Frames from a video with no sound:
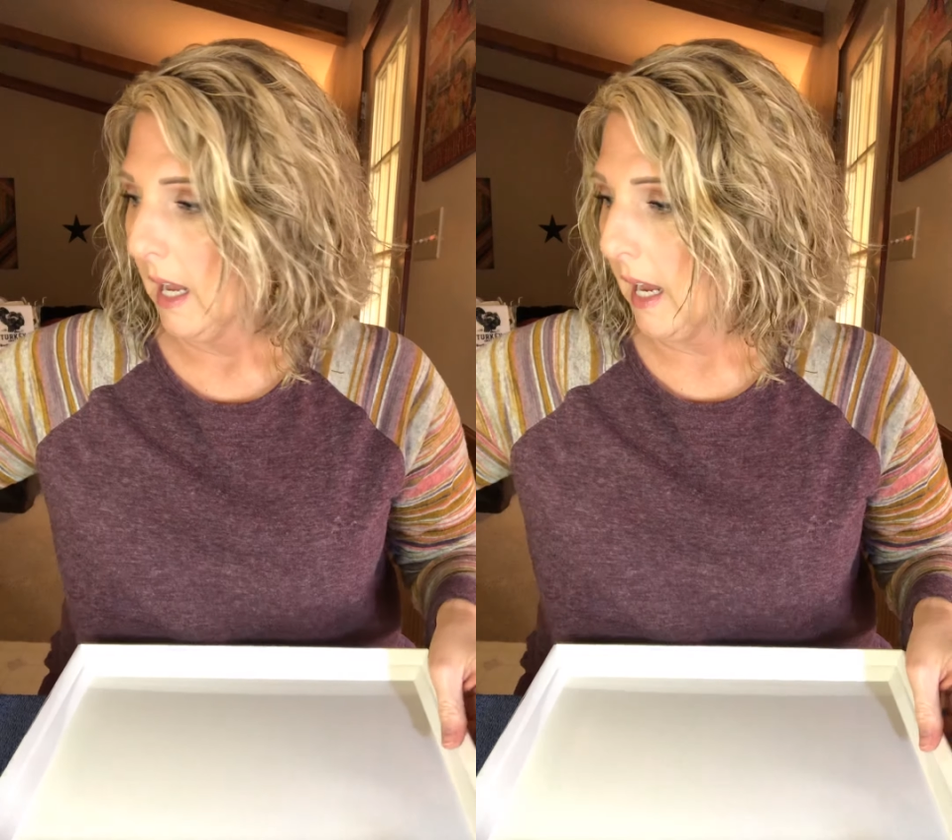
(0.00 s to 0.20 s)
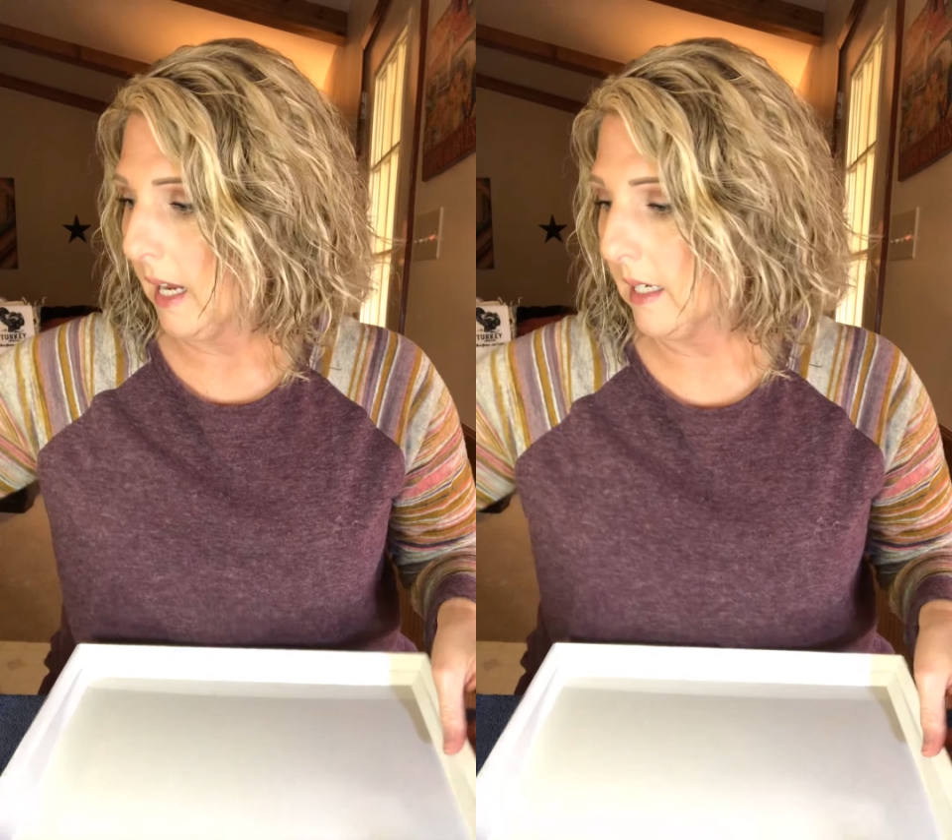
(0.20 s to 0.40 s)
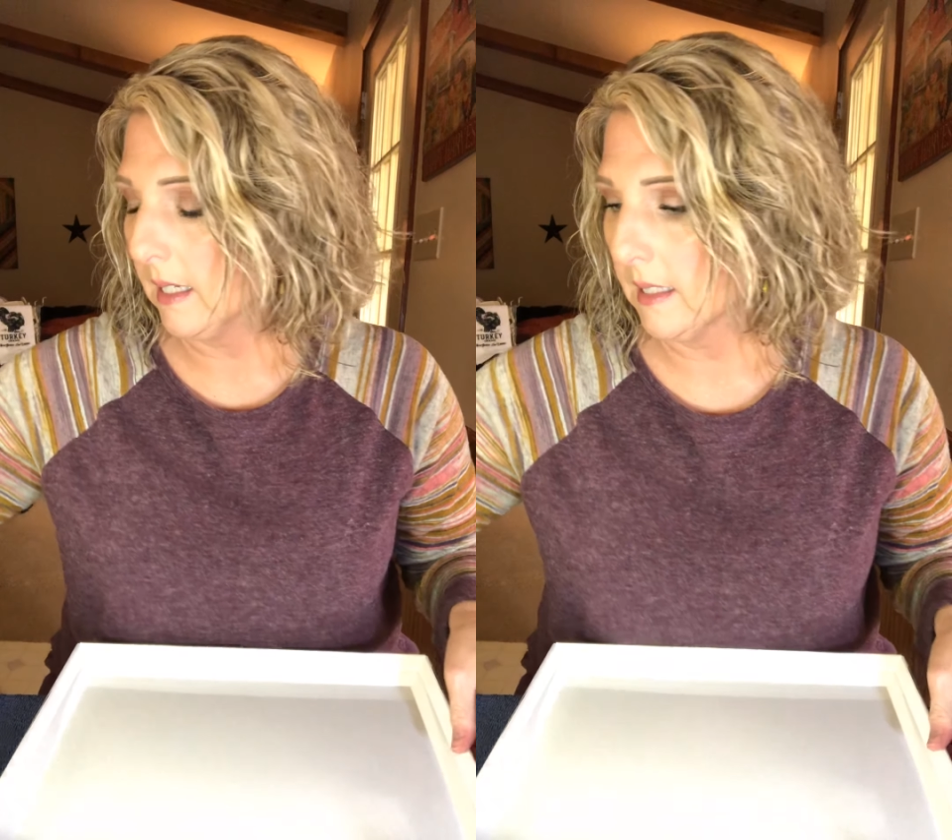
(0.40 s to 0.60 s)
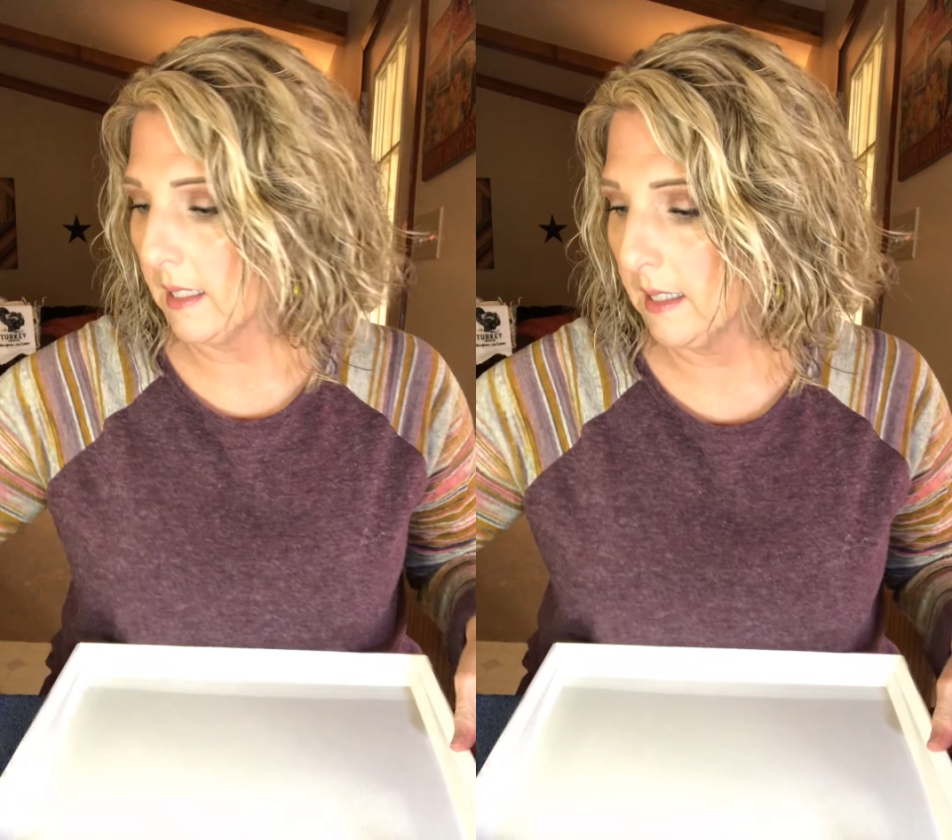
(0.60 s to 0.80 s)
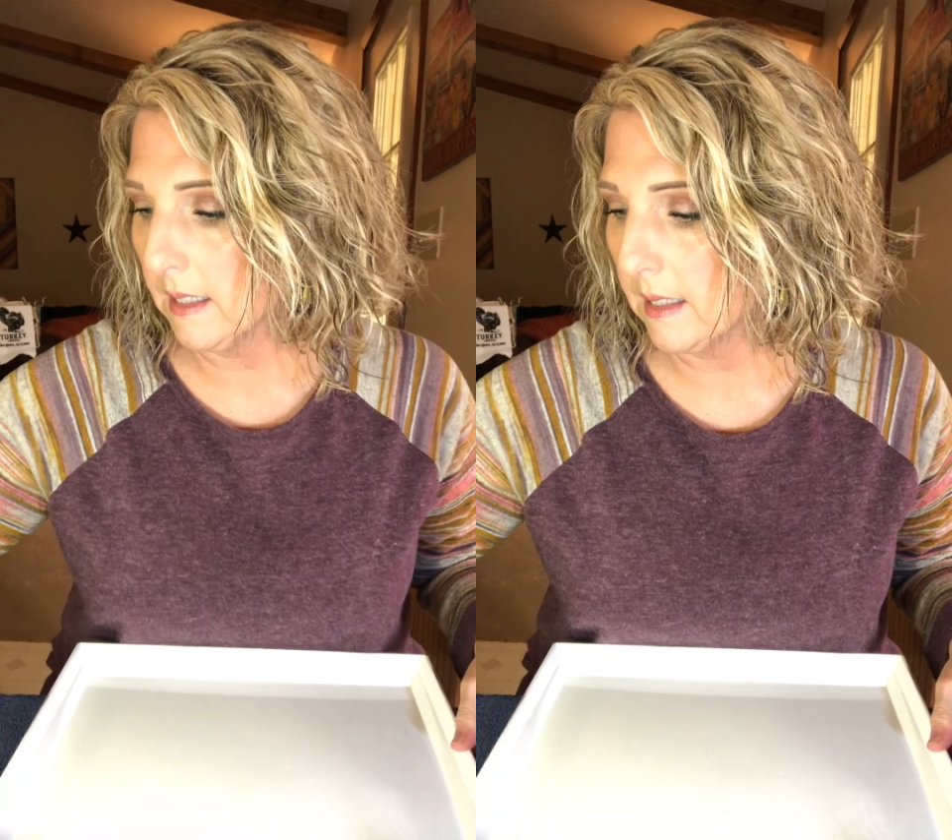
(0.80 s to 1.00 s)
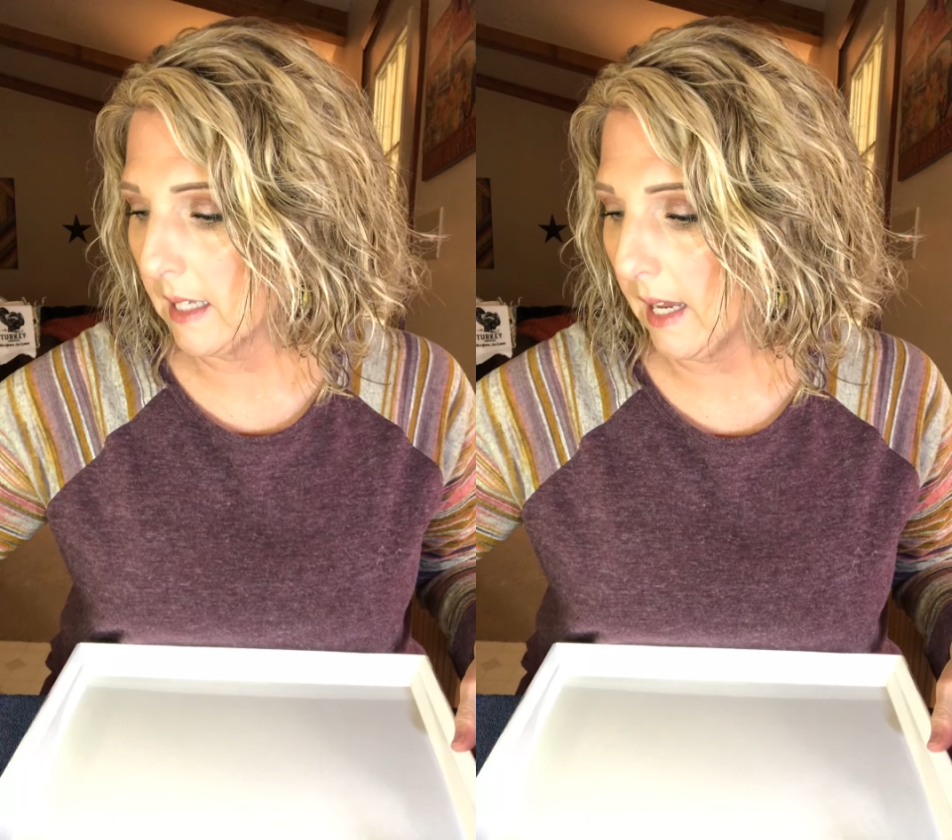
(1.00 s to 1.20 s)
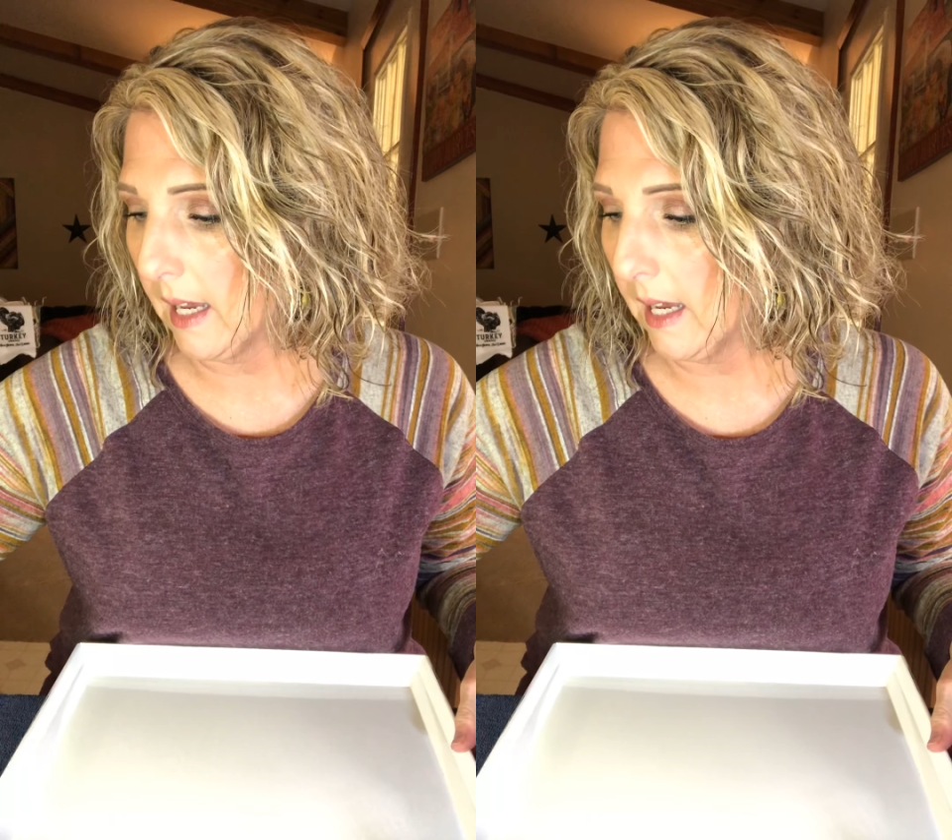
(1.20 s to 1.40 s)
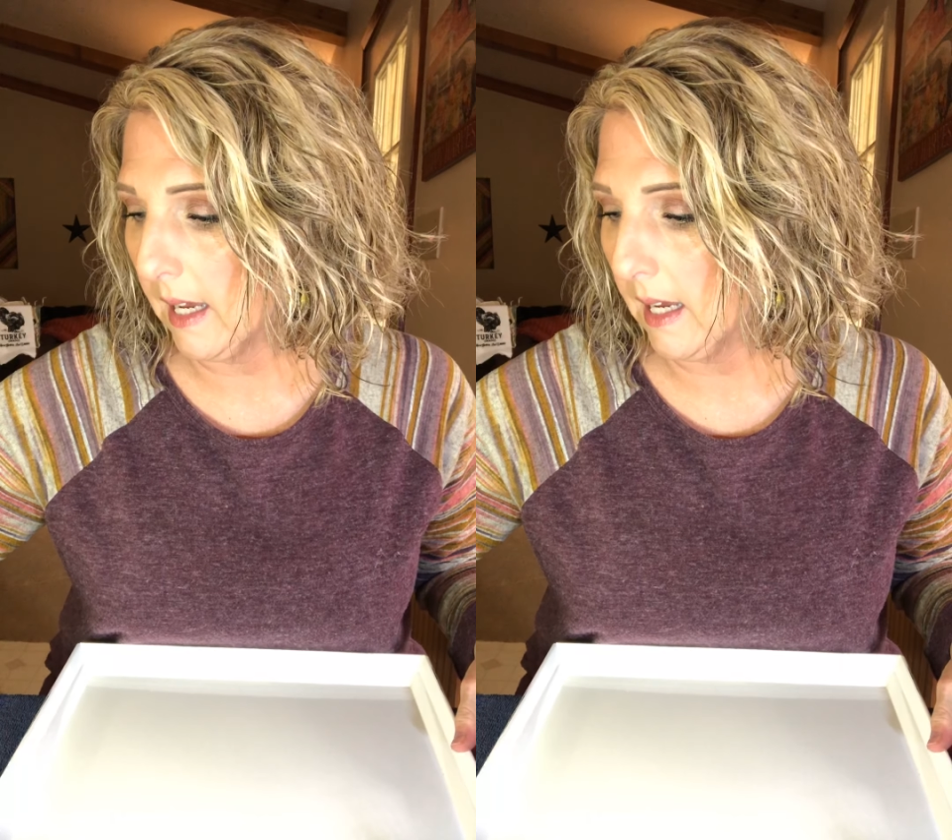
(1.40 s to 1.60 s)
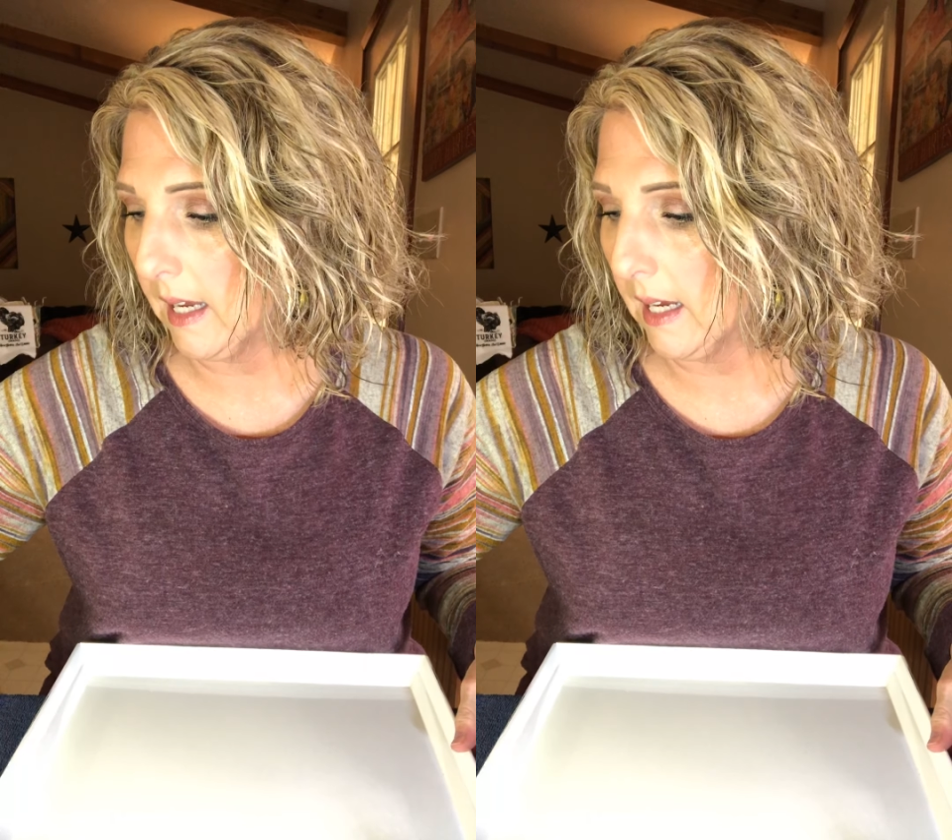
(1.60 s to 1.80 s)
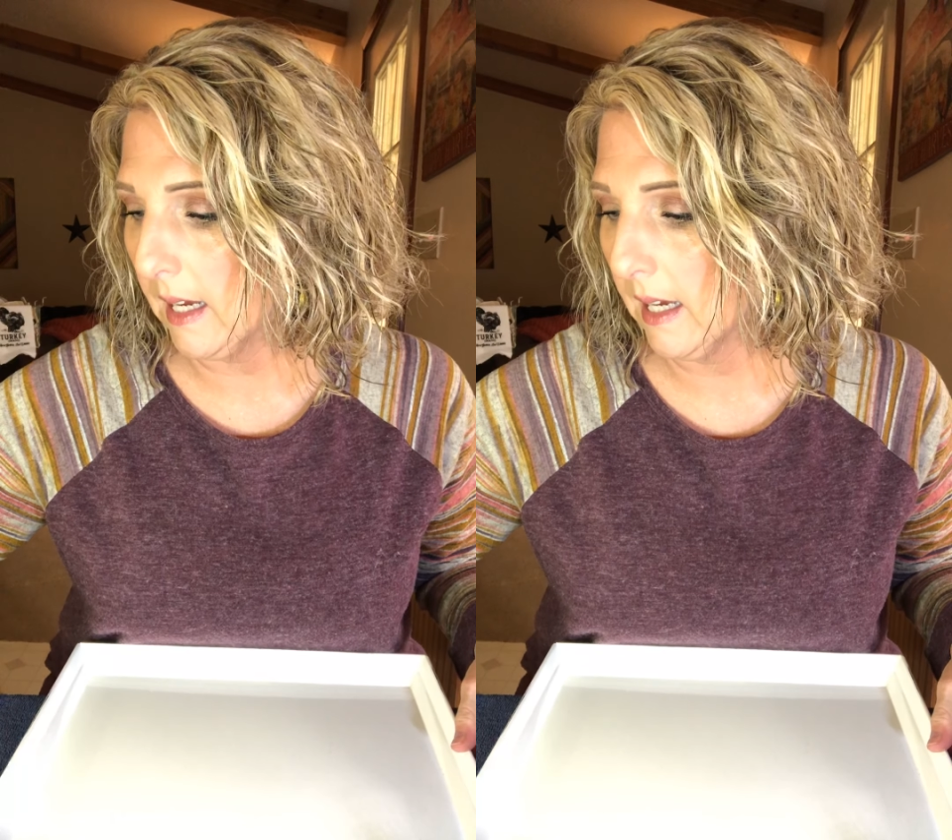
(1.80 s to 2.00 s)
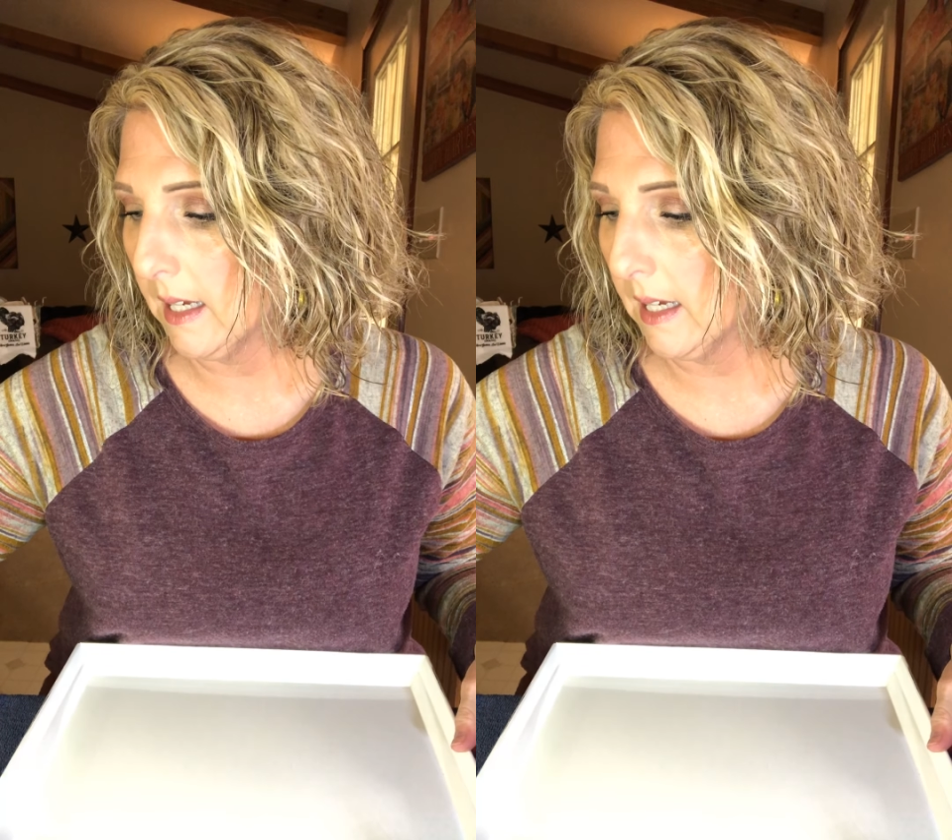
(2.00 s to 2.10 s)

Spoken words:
and it is a